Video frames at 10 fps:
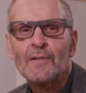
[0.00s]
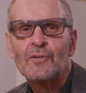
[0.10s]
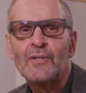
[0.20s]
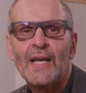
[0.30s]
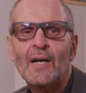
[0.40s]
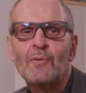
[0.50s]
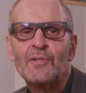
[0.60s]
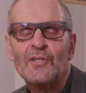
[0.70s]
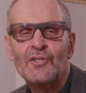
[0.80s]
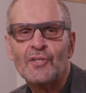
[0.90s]
So the
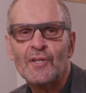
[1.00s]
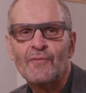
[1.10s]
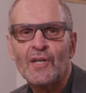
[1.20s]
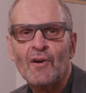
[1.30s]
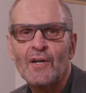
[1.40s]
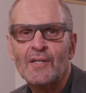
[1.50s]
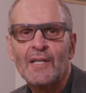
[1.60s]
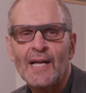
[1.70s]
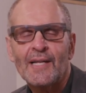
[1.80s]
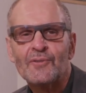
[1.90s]
acquisition of the Art
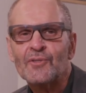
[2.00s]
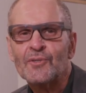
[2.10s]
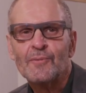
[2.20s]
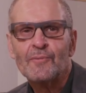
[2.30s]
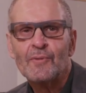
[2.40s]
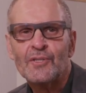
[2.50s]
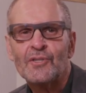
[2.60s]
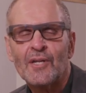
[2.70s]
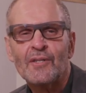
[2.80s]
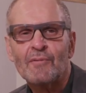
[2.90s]
Alliance, which
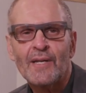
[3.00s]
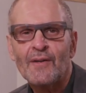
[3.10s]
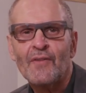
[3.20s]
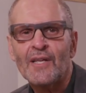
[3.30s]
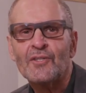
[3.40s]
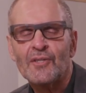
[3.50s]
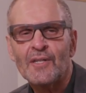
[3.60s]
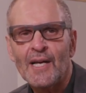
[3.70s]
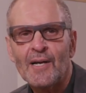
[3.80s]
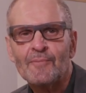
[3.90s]
is under renovation
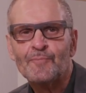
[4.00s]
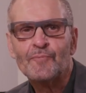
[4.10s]
now,